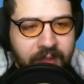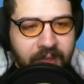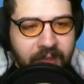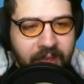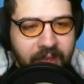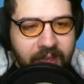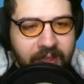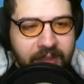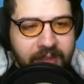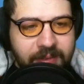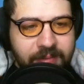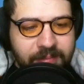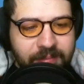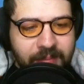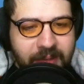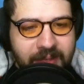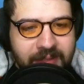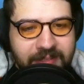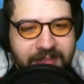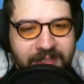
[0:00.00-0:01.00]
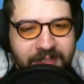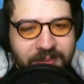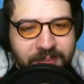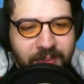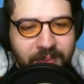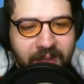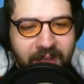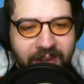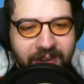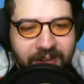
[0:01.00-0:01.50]
Egg message
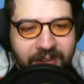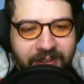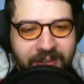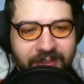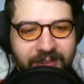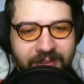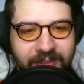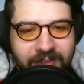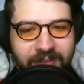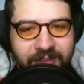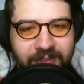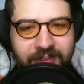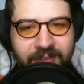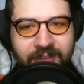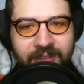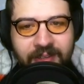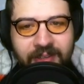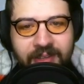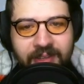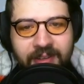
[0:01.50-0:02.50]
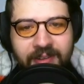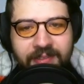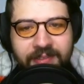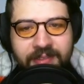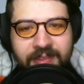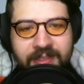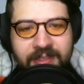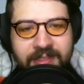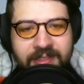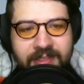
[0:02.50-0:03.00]
bottle.
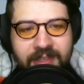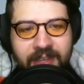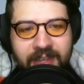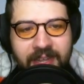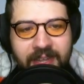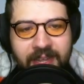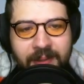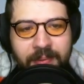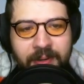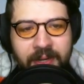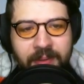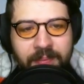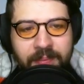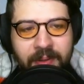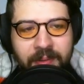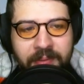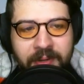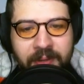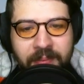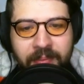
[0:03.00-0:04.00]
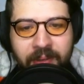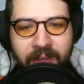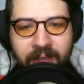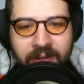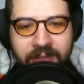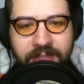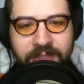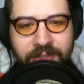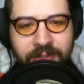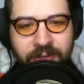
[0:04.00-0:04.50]
This is a hippity-bippity bottle
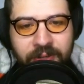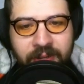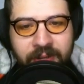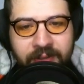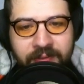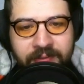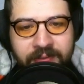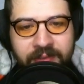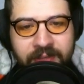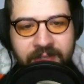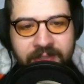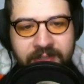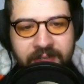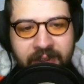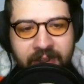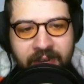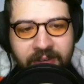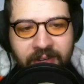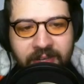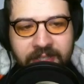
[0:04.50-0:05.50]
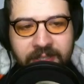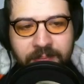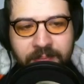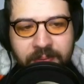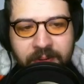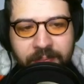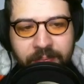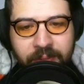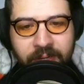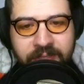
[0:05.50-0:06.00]
of joy. Here's an egg
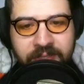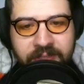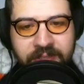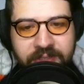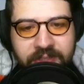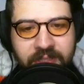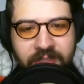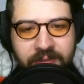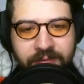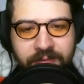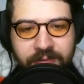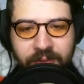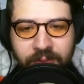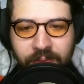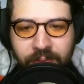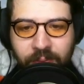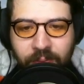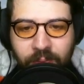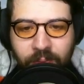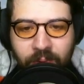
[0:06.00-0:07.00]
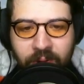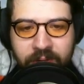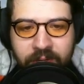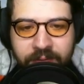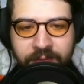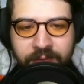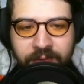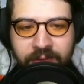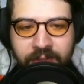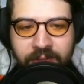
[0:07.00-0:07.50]
recipe present just for
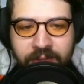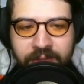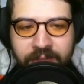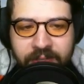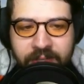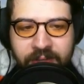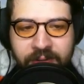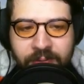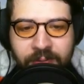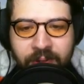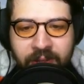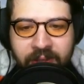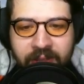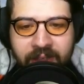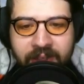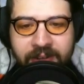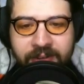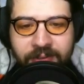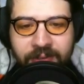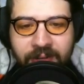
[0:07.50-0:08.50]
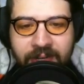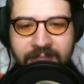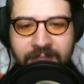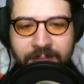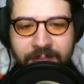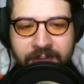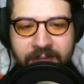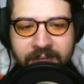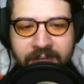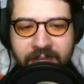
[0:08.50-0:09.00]
wonderful old you. What kind of
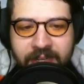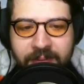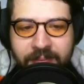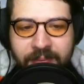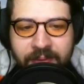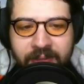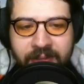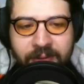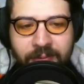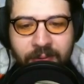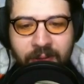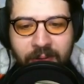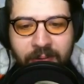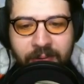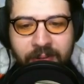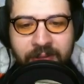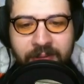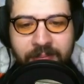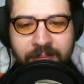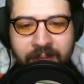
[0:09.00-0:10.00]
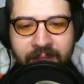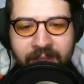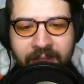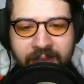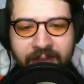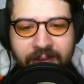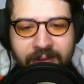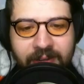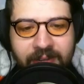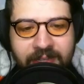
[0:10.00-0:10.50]
recipe could it be? What will it
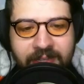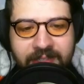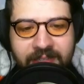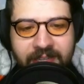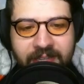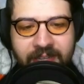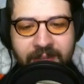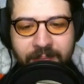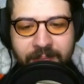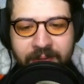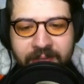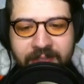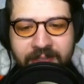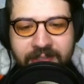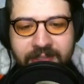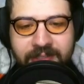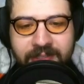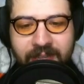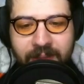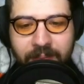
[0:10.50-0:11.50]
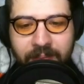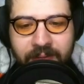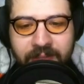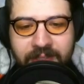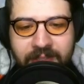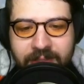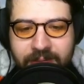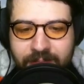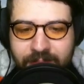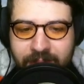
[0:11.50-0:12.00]
make? It's a
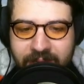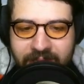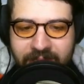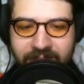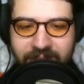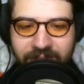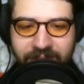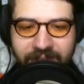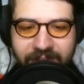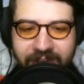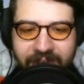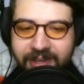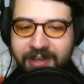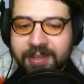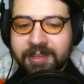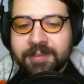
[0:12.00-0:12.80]
hippity-skippity mystery.